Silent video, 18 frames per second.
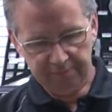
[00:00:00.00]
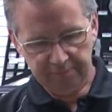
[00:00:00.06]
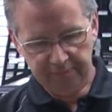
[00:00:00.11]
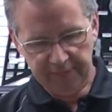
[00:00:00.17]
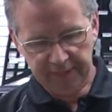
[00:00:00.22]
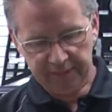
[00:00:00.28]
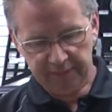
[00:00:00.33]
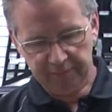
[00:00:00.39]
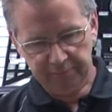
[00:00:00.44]

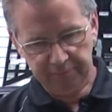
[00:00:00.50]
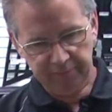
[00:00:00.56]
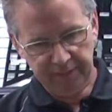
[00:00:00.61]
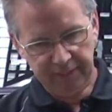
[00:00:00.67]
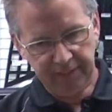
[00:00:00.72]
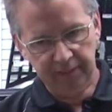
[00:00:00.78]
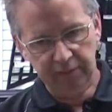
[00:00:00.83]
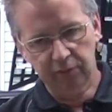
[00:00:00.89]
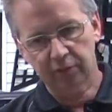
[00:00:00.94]
make
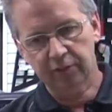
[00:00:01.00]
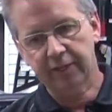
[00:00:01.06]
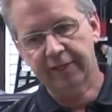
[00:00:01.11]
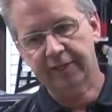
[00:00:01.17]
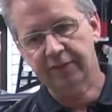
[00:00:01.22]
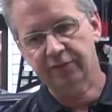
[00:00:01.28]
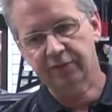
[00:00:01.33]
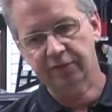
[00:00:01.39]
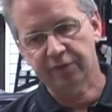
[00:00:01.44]
it look
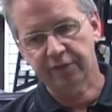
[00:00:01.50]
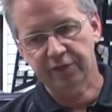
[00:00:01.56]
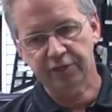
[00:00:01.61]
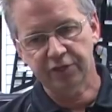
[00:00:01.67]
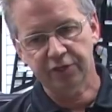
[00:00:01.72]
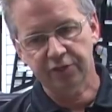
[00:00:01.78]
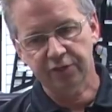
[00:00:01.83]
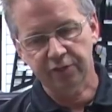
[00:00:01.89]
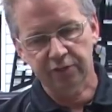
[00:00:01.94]
like it's
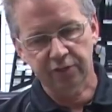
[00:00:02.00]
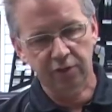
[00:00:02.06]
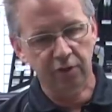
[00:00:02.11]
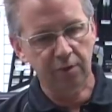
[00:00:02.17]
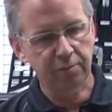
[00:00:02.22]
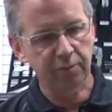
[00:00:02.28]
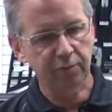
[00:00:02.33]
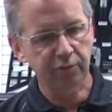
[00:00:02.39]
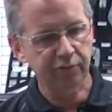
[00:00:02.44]
finished
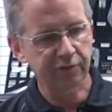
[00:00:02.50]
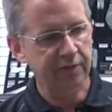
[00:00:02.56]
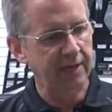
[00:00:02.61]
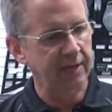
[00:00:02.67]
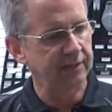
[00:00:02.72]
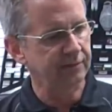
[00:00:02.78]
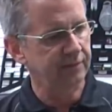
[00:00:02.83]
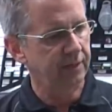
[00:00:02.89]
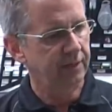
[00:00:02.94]
on both
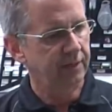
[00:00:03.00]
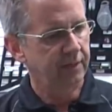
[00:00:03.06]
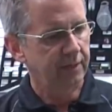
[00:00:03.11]
sides.